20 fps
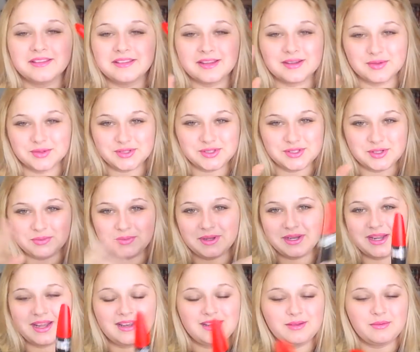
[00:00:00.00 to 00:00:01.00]
that was
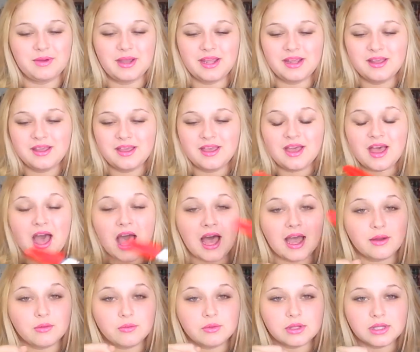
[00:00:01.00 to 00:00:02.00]
stupid. Anyway,
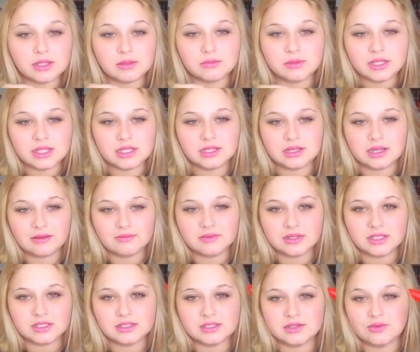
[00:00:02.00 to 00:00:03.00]
I really, really love
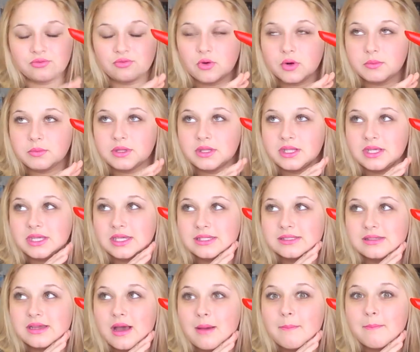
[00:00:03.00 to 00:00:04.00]
this. The formula
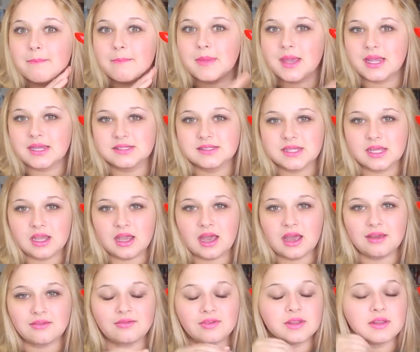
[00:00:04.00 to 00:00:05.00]
is amazing.
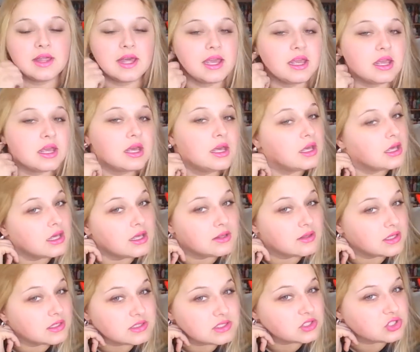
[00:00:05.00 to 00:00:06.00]
I feel like
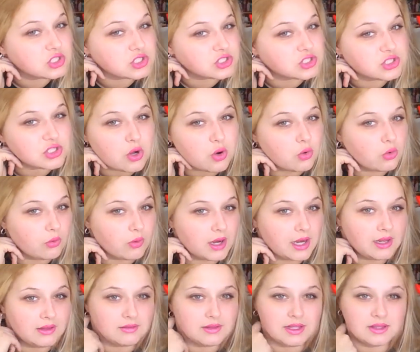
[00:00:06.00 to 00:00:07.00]
this is just so
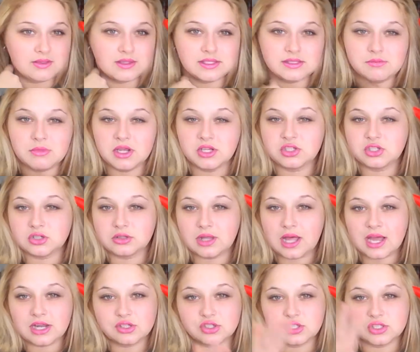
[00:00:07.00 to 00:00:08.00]
great. Like, this makes your
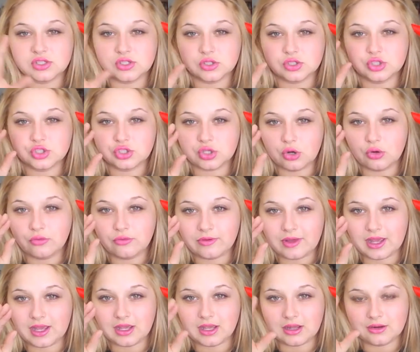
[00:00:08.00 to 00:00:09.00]
lashes look so
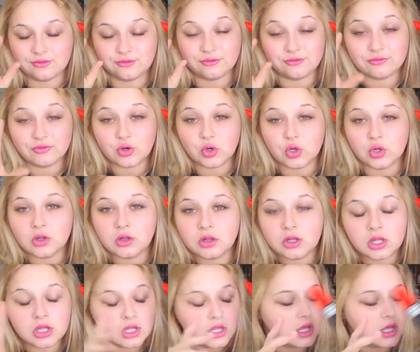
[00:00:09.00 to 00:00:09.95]
fake and full.